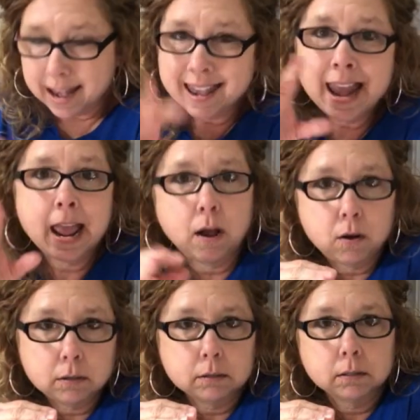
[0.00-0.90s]

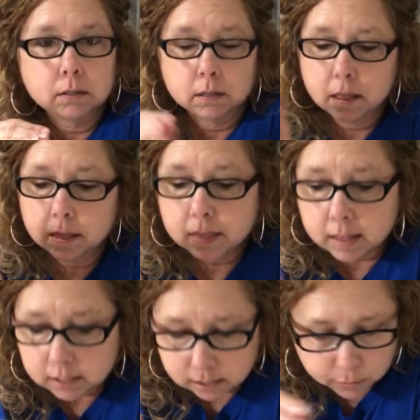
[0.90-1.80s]
Now,
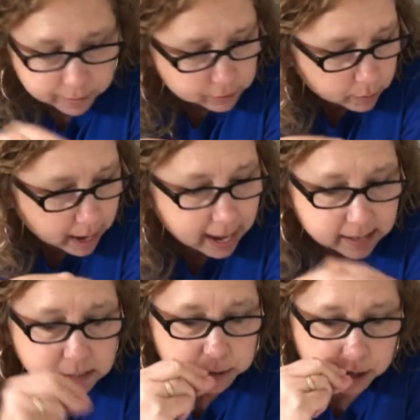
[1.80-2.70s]
this thrift store, I
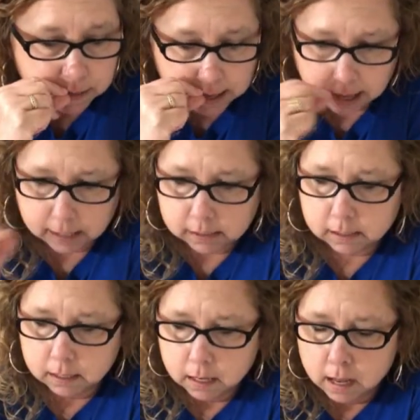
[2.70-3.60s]
got some good
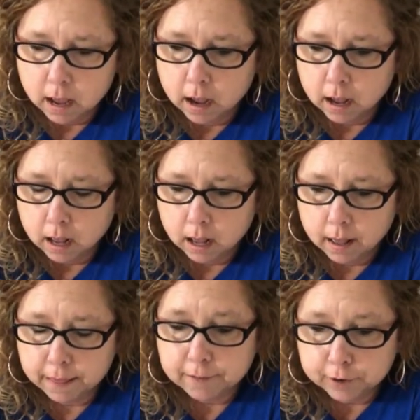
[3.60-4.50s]
things
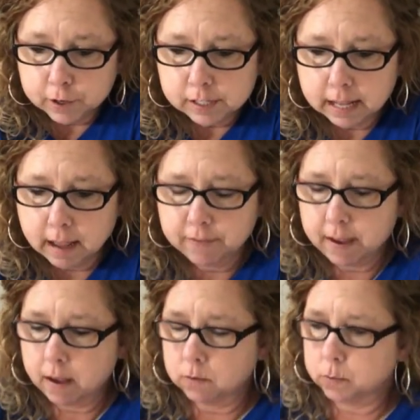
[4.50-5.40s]
the first thing I
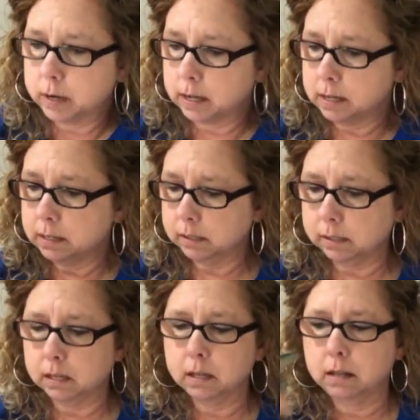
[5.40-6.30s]
found
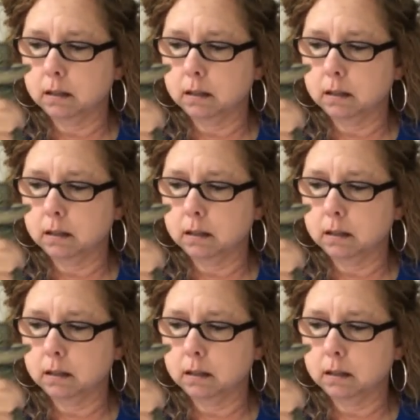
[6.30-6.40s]
was